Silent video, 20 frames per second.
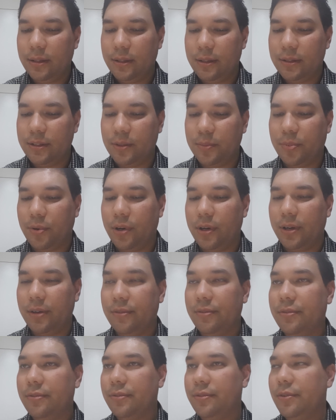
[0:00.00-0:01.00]
support
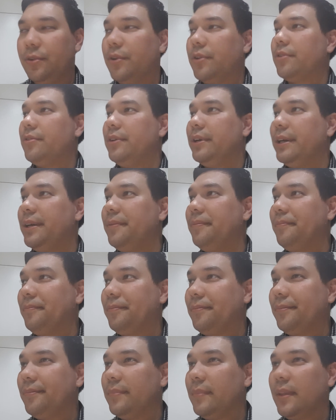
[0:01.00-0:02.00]
of North Korea.
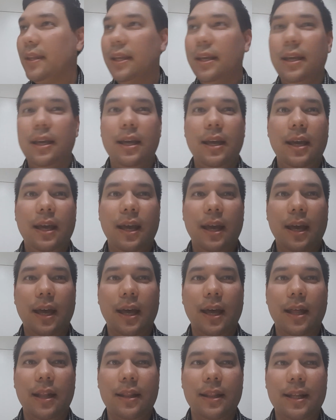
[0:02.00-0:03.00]

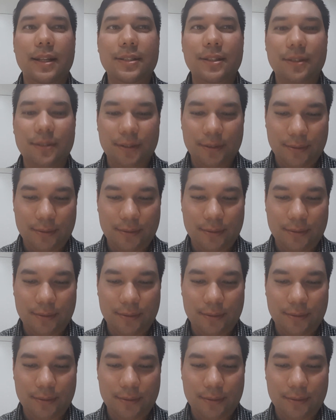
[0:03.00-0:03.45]
And that's all.